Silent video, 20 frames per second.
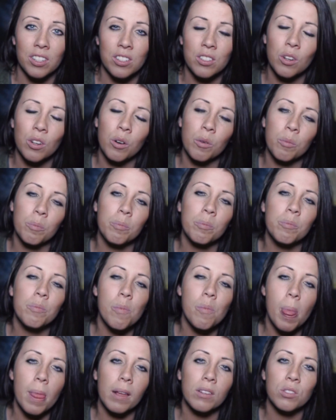So
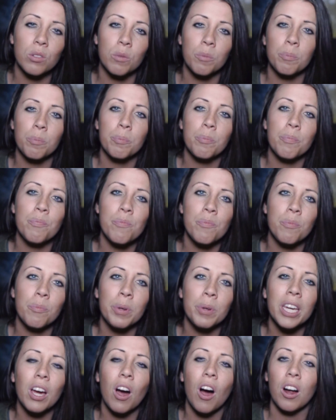
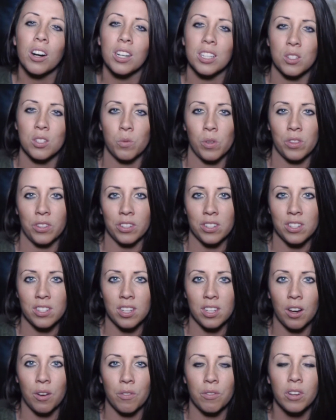be honest with
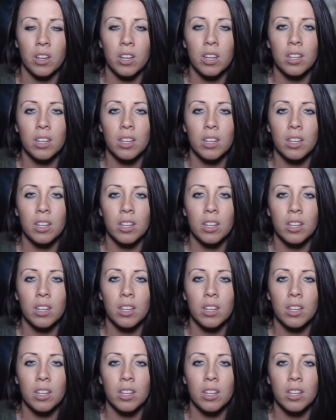yourself.